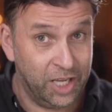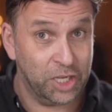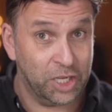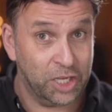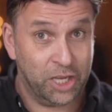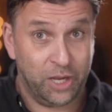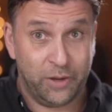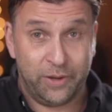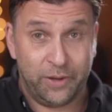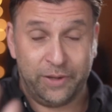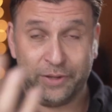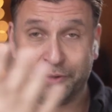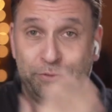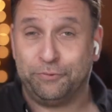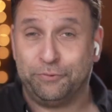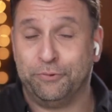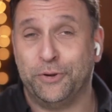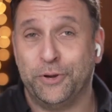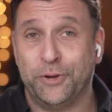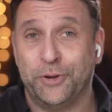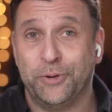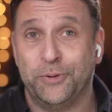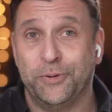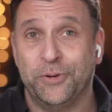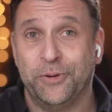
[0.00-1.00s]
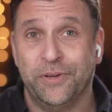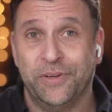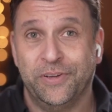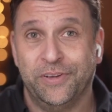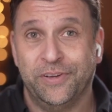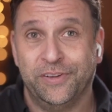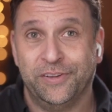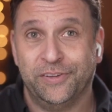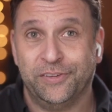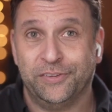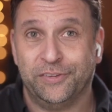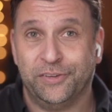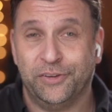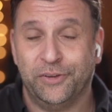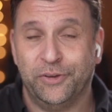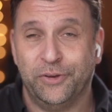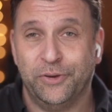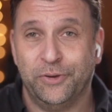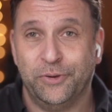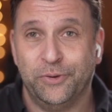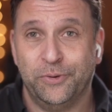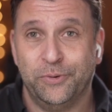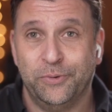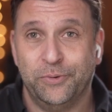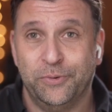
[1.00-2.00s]
are going through
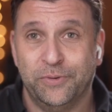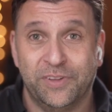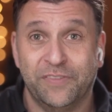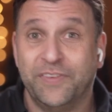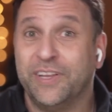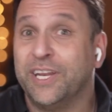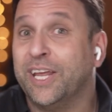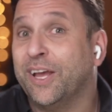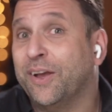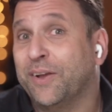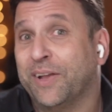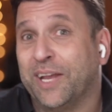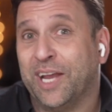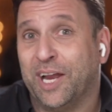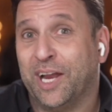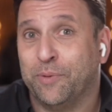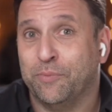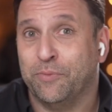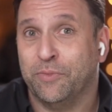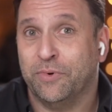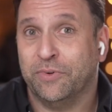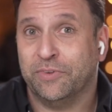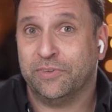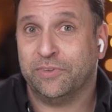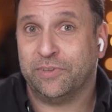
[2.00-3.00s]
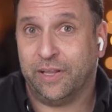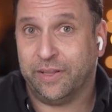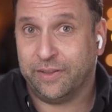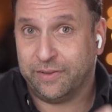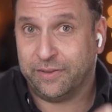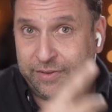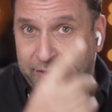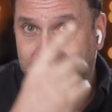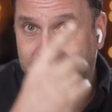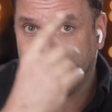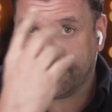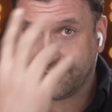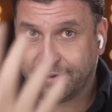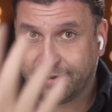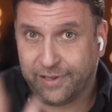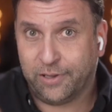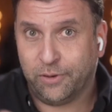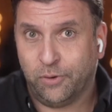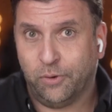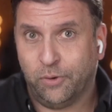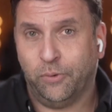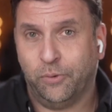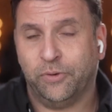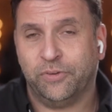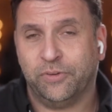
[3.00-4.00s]
to the video cameras, like things
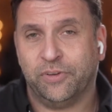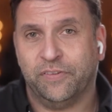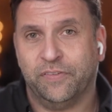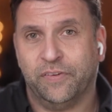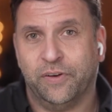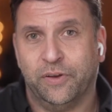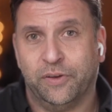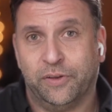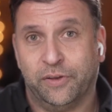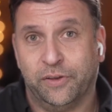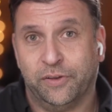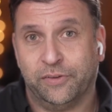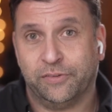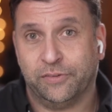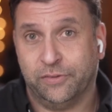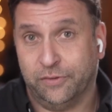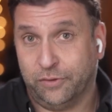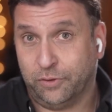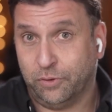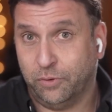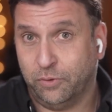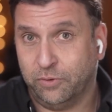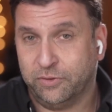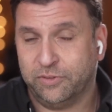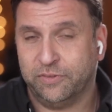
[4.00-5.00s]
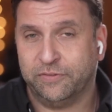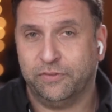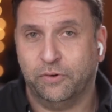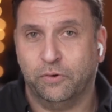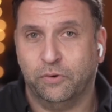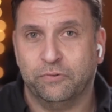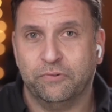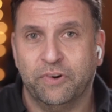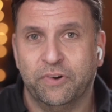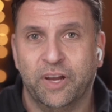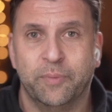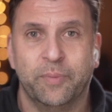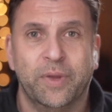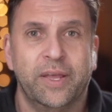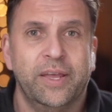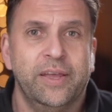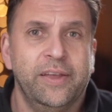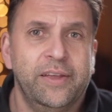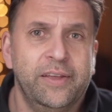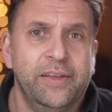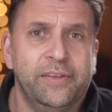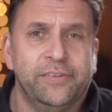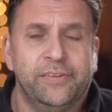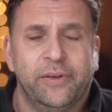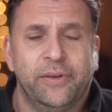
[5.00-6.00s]
like autofocus and, of course, full frame.
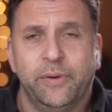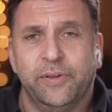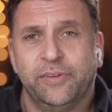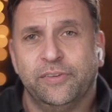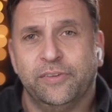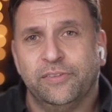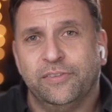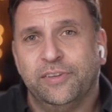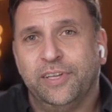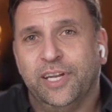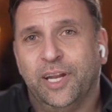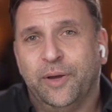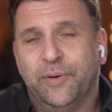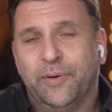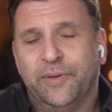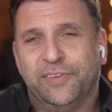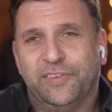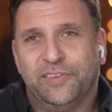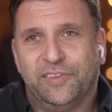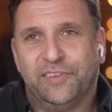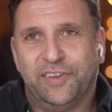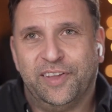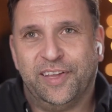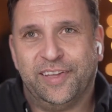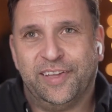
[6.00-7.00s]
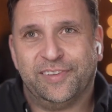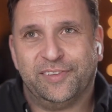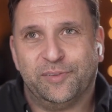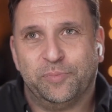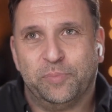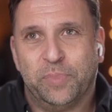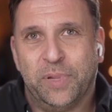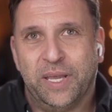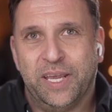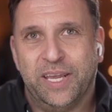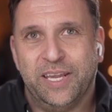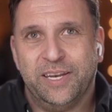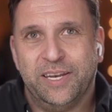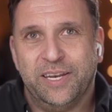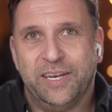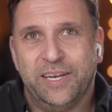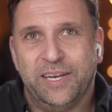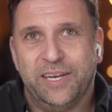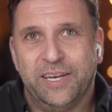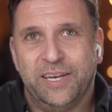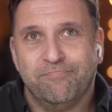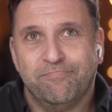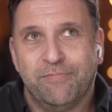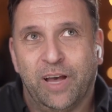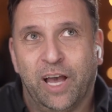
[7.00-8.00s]
So it's, you know, it's
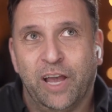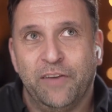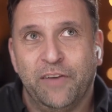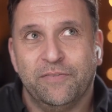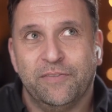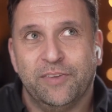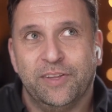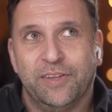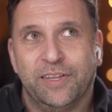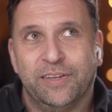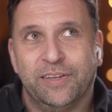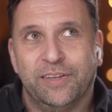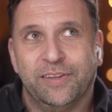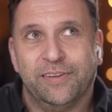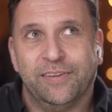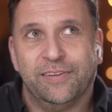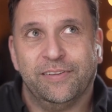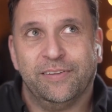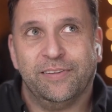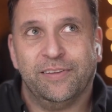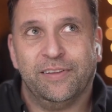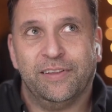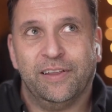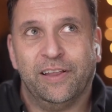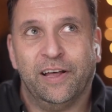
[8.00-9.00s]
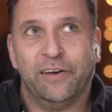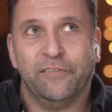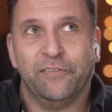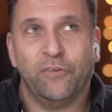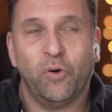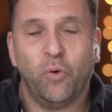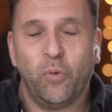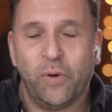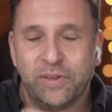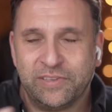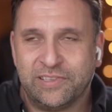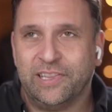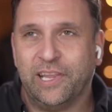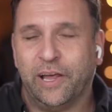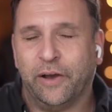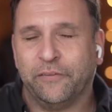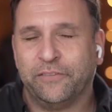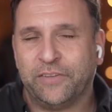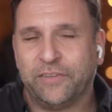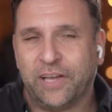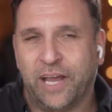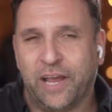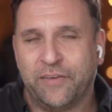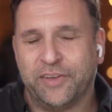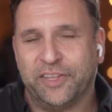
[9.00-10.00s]
been, I've always
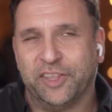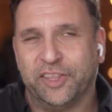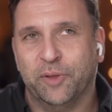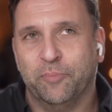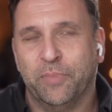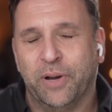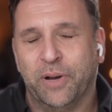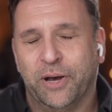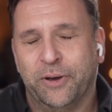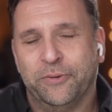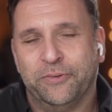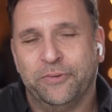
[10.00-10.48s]
loved having them